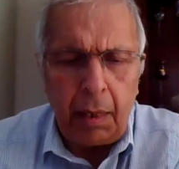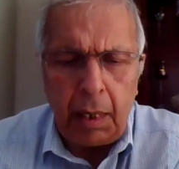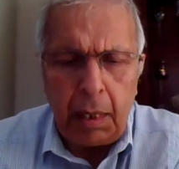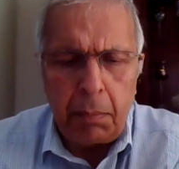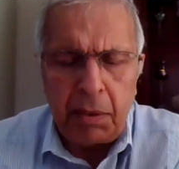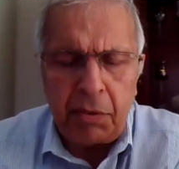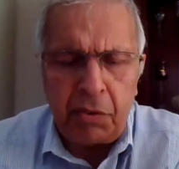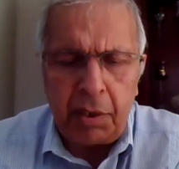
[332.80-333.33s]

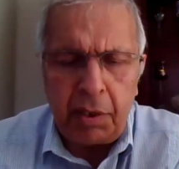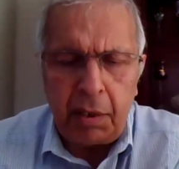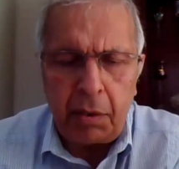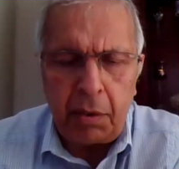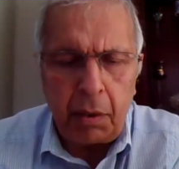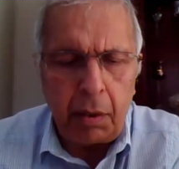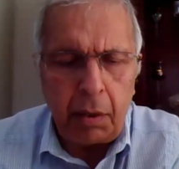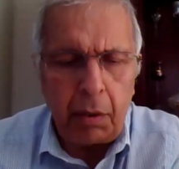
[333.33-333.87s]
Labour
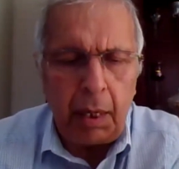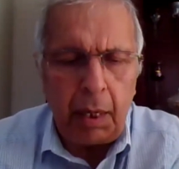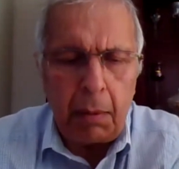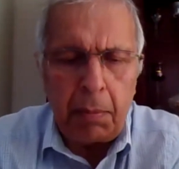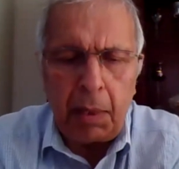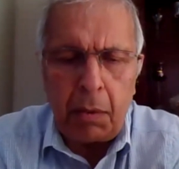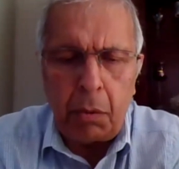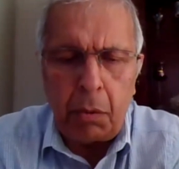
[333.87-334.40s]

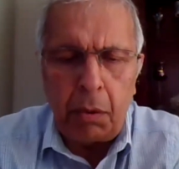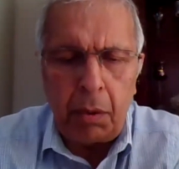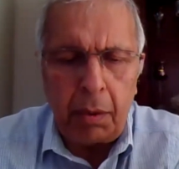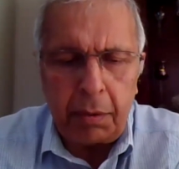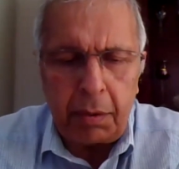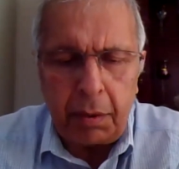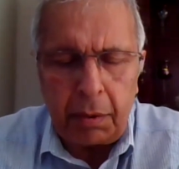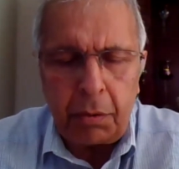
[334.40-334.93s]

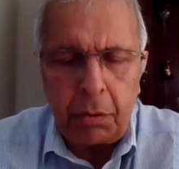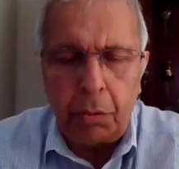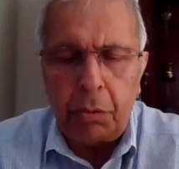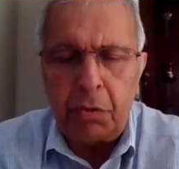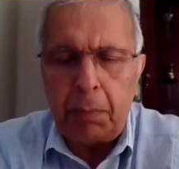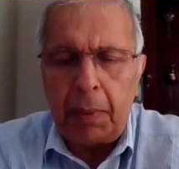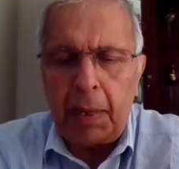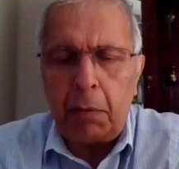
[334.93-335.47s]

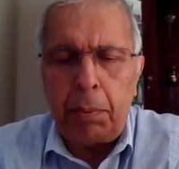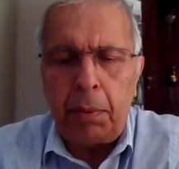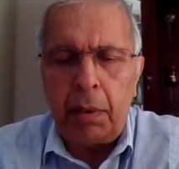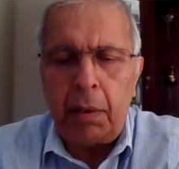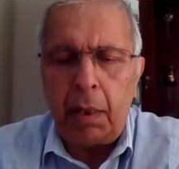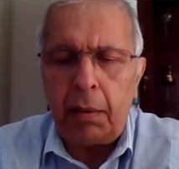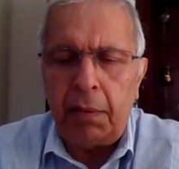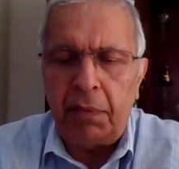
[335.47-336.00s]
talks about
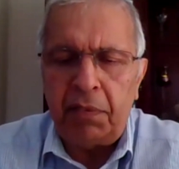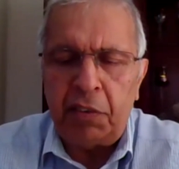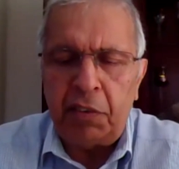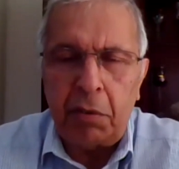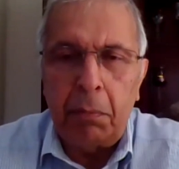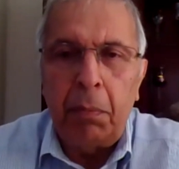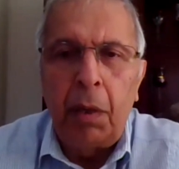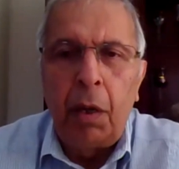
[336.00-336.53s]

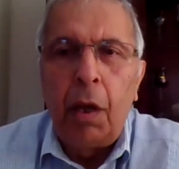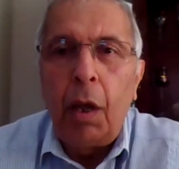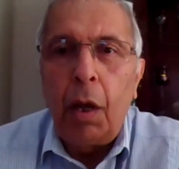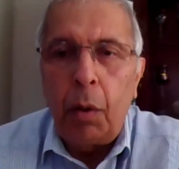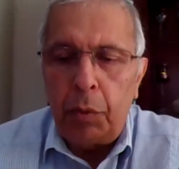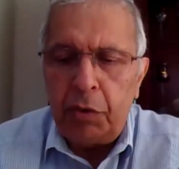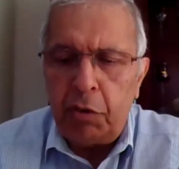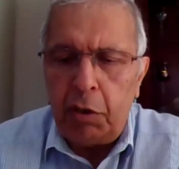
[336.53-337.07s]
productivism,
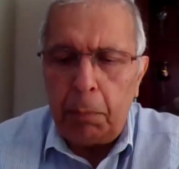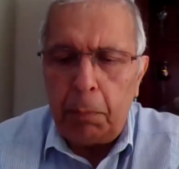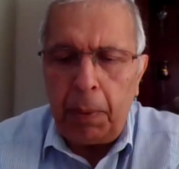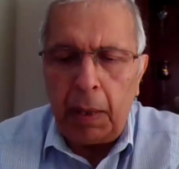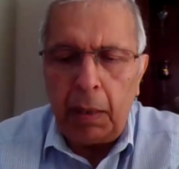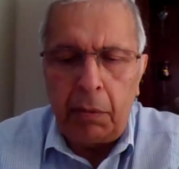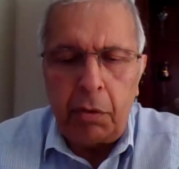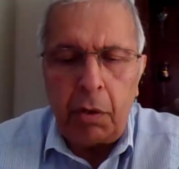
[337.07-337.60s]
which
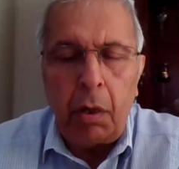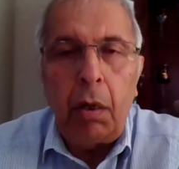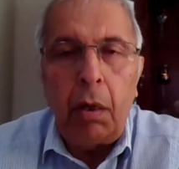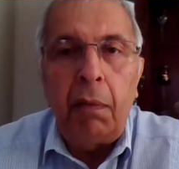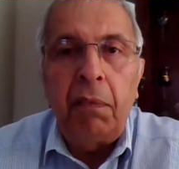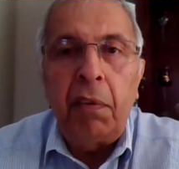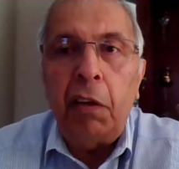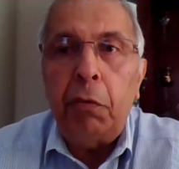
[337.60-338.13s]
depends on
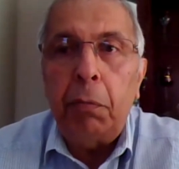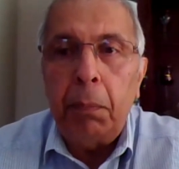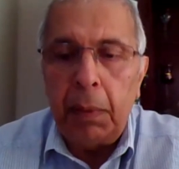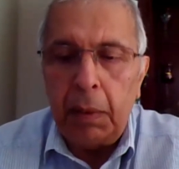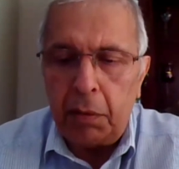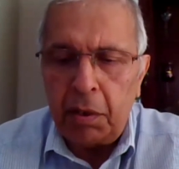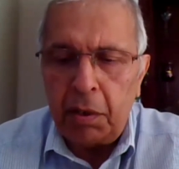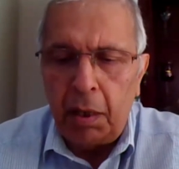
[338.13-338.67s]

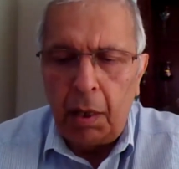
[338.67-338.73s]
investment.